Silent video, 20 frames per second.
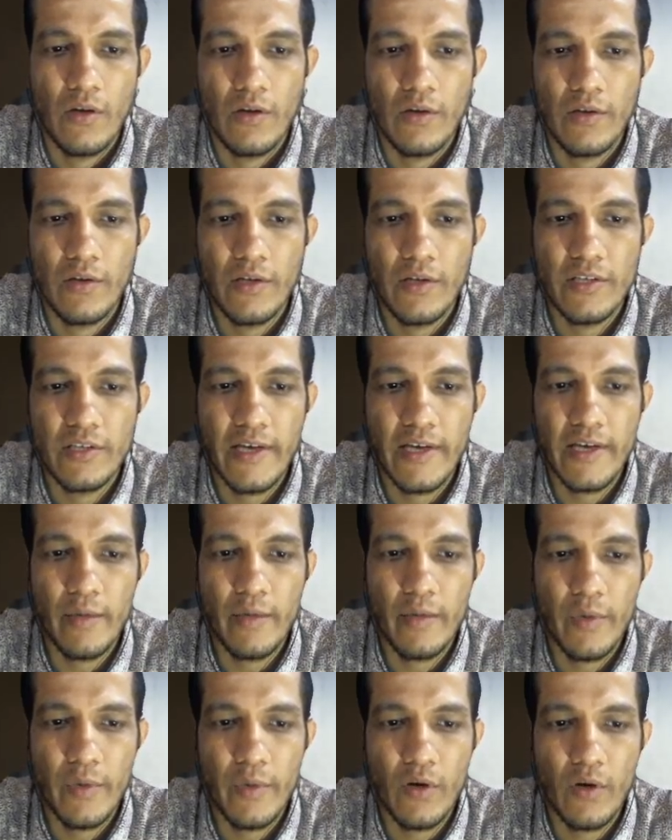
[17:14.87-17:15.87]
This can
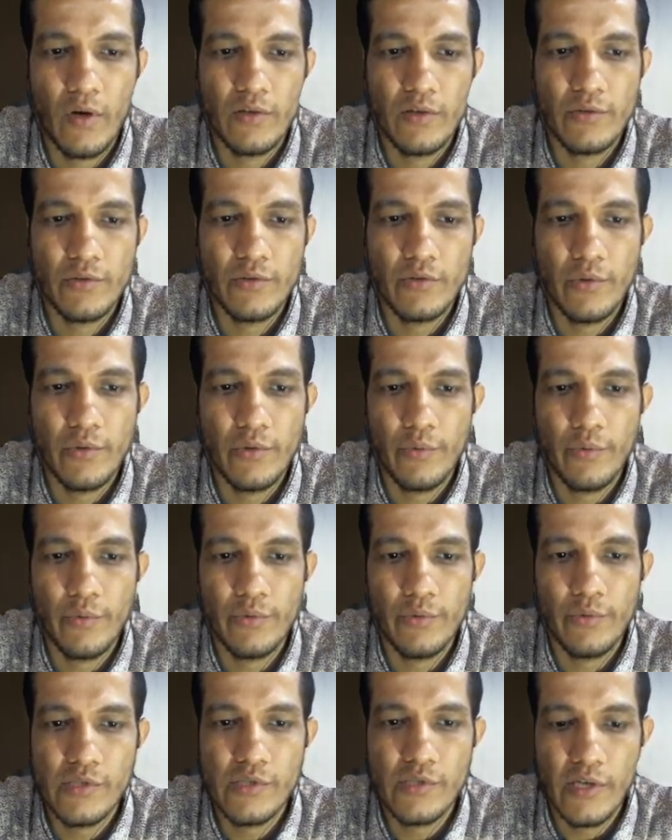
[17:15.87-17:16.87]
be also
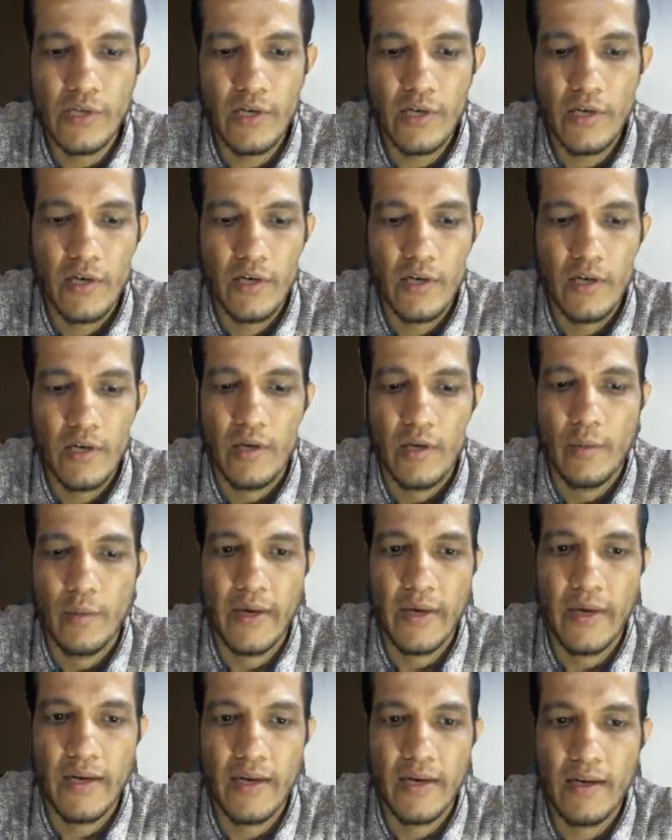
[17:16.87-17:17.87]
used in
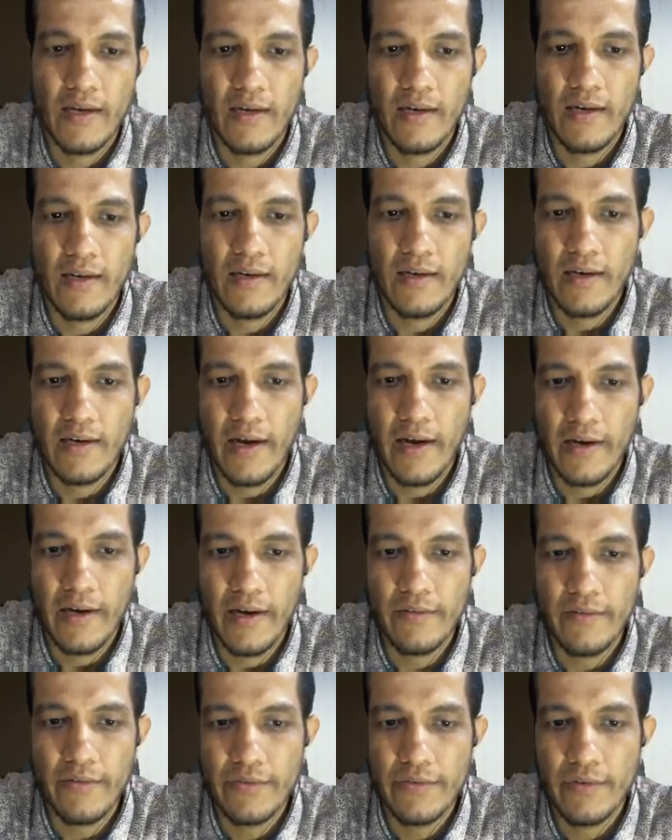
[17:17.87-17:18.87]
mechanical drive